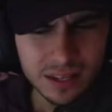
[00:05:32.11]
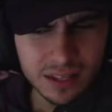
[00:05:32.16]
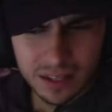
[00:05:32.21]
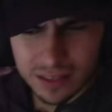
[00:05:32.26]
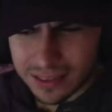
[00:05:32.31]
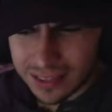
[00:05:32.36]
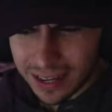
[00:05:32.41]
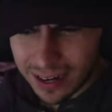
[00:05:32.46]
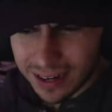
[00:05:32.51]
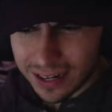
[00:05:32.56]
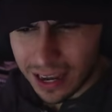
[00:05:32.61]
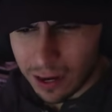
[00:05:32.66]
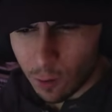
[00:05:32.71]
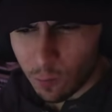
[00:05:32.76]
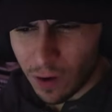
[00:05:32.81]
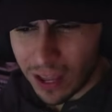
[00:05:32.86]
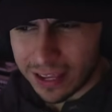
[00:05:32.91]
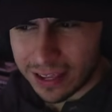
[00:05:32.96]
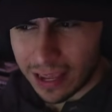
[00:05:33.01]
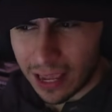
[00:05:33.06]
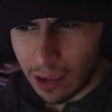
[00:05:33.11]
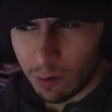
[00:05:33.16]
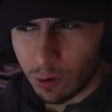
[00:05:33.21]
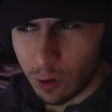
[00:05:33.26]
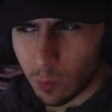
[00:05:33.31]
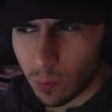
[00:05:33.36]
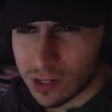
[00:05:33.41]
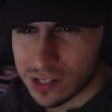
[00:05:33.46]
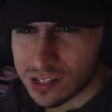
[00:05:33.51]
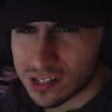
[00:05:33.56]
They're kind of like,
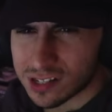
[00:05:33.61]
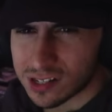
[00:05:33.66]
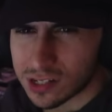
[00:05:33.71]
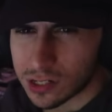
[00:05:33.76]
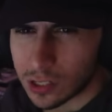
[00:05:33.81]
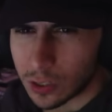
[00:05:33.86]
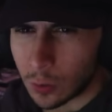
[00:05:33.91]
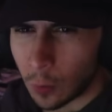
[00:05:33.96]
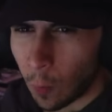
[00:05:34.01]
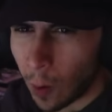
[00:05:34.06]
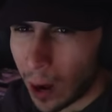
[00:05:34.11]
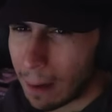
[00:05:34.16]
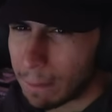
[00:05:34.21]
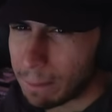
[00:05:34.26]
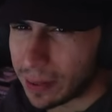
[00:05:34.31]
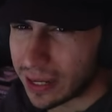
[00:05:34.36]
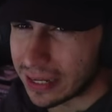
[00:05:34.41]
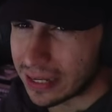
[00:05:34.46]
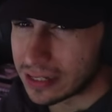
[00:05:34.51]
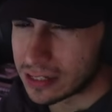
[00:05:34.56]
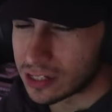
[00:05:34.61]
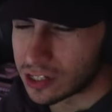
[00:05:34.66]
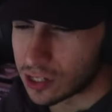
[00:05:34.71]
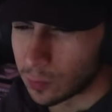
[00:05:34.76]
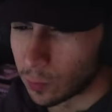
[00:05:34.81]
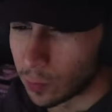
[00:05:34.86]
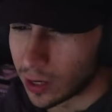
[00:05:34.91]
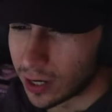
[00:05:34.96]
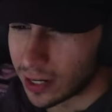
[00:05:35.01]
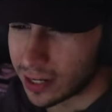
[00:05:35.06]
everyone's rapping in
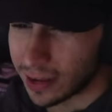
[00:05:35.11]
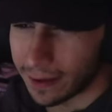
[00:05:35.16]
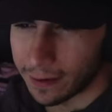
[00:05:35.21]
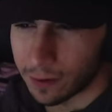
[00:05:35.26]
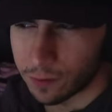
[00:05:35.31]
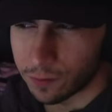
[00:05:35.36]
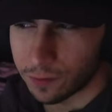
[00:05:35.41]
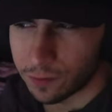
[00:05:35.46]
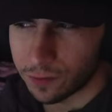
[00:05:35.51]
some way, kind of.